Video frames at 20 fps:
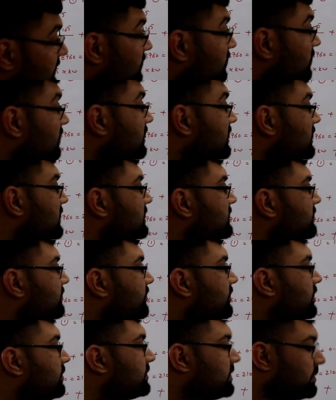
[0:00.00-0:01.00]
load
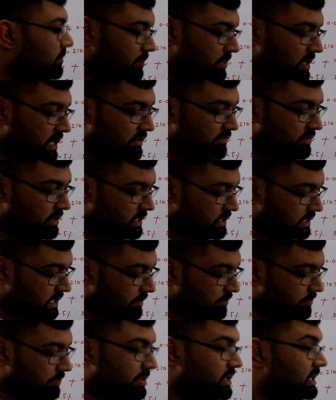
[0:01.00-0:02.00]
from the private
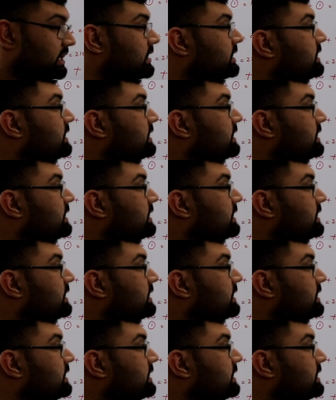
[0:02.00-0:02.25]
company